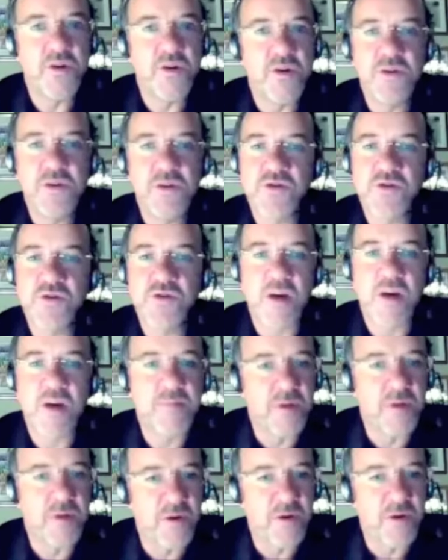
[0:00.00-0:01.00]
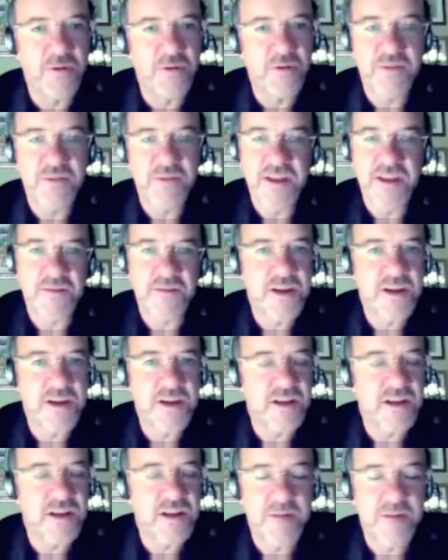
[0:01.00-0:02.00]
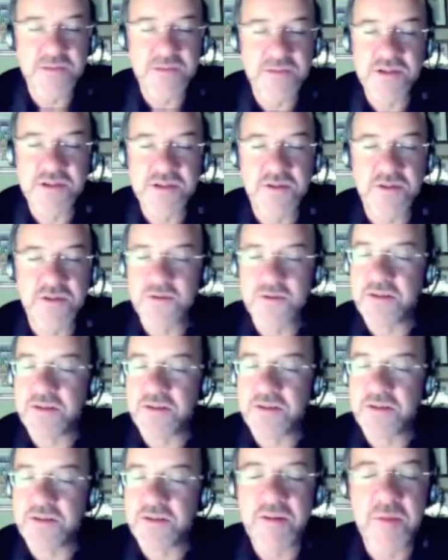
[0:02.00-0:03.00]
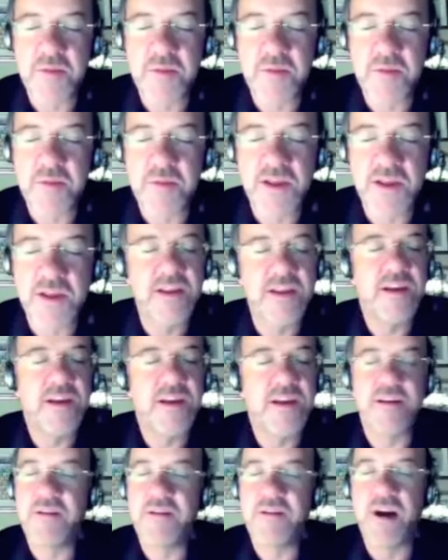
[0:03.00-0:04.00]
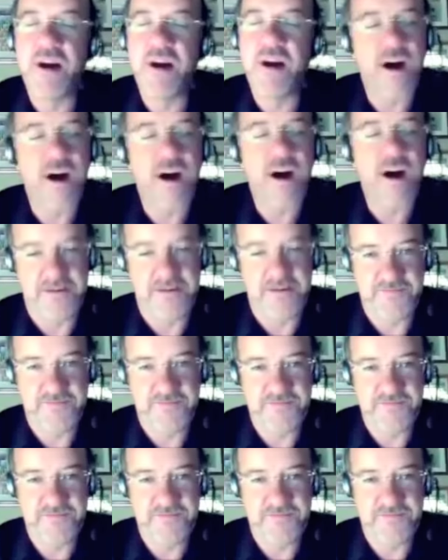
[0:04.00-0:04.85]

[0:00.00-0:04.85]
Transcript: You drop the whole thing, right? I'm just going to the ground of being, I'm gone.